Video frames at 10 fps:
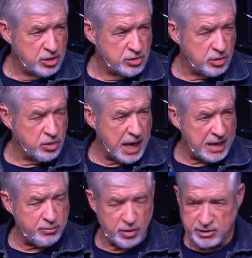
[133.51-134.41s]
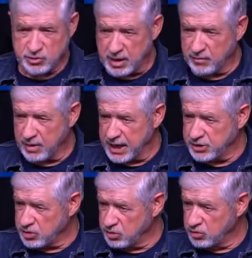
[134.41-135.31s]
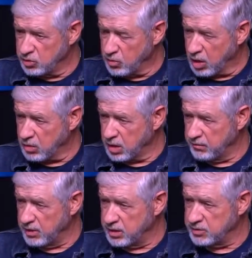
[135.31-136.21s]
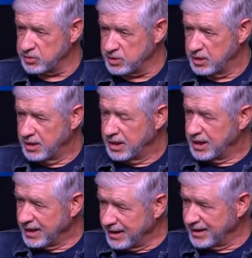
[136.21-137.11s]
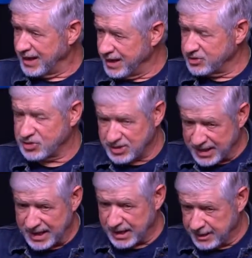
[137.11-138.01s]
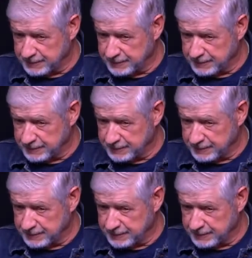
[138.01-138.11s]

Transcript: So, God brings revelation to all of us in His time.